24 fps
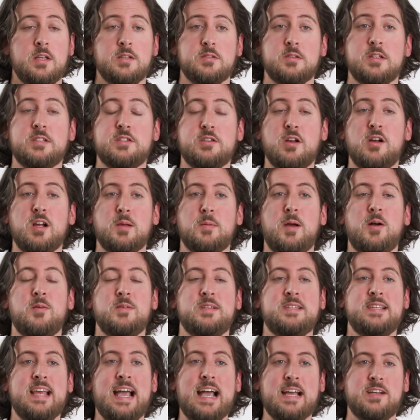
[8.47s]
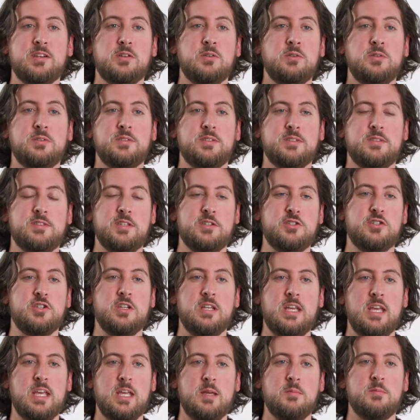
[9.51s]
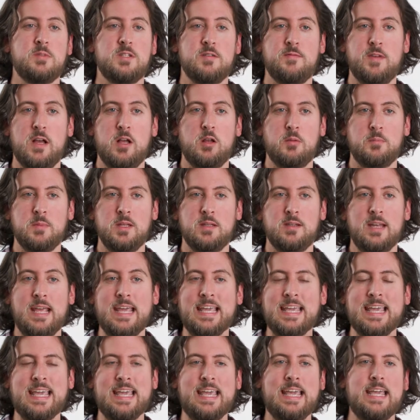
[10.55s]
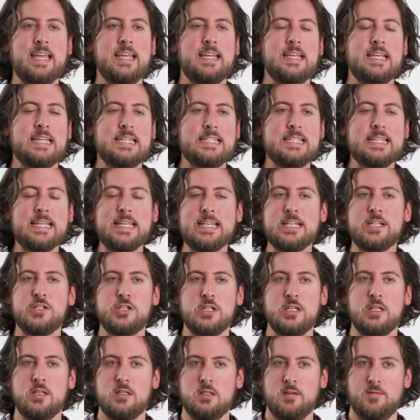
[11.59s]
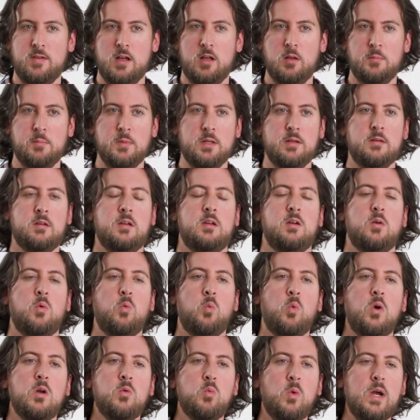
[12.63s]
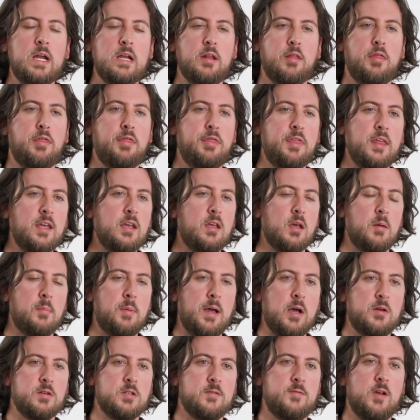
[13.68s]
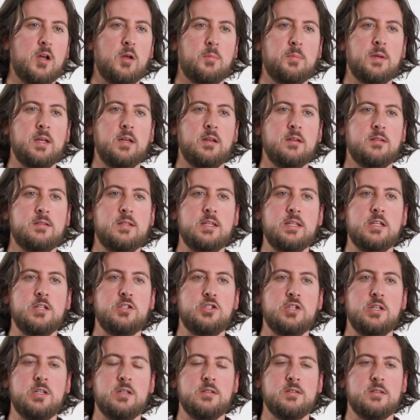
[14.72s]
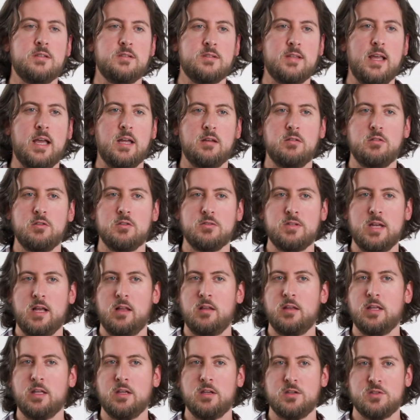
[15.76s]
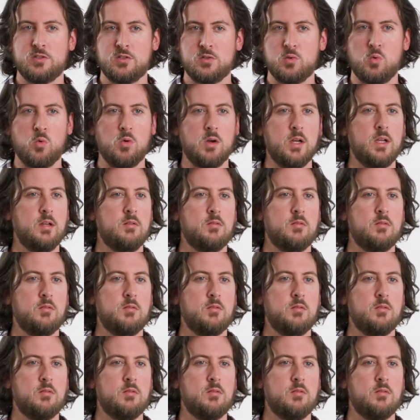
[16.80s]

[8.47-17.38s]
So let's talk about tactical decision game development, aka TDG development. One way to think about developing TDGs is that you're telling a story,